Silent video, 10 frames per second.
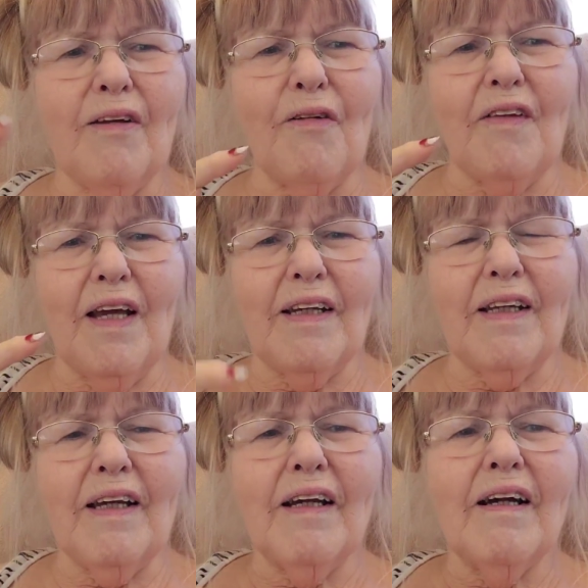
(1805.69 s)
or the
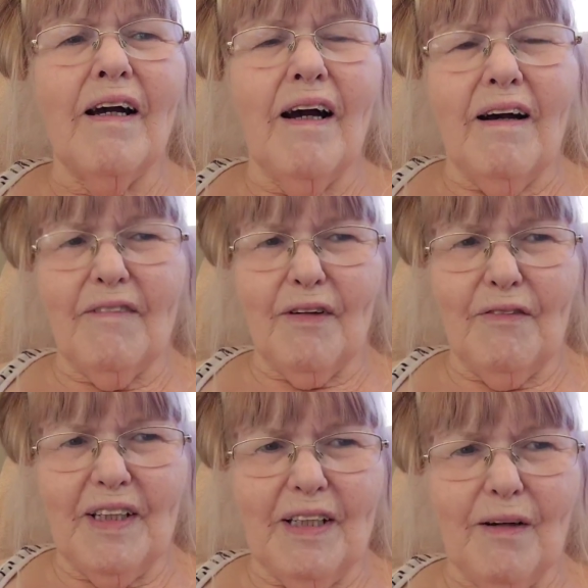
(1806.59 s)
ending of our
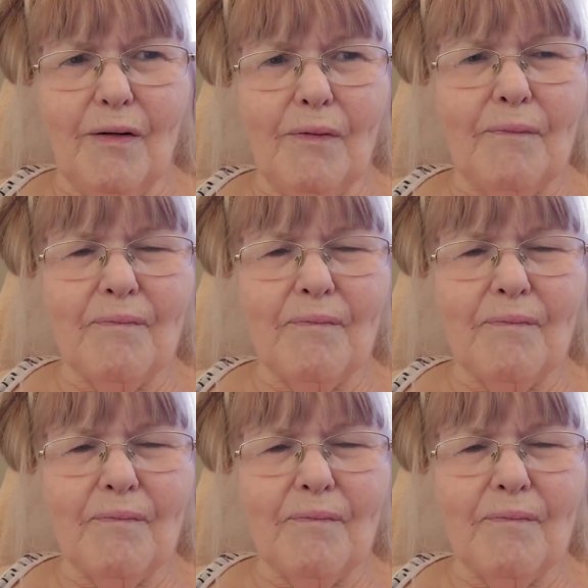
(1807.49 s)
video?